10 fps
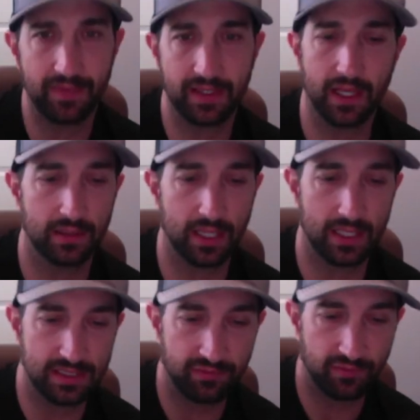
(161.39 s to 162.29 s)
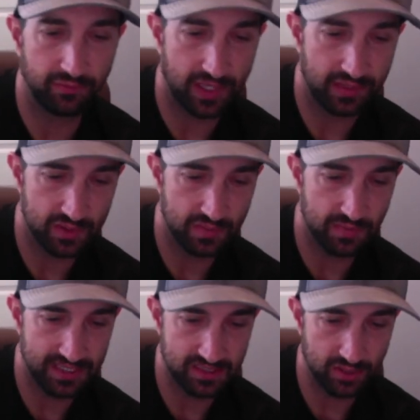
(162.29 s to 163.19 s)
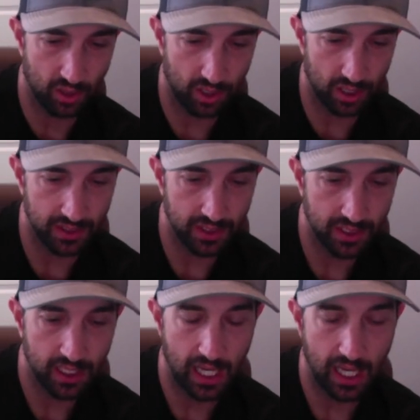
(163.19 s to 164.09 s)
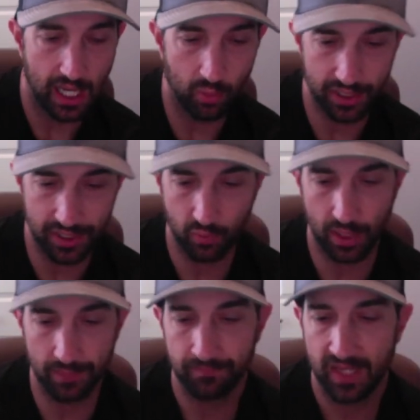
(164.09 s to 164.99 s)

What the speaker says: They got a lot of different flavors based on what you want.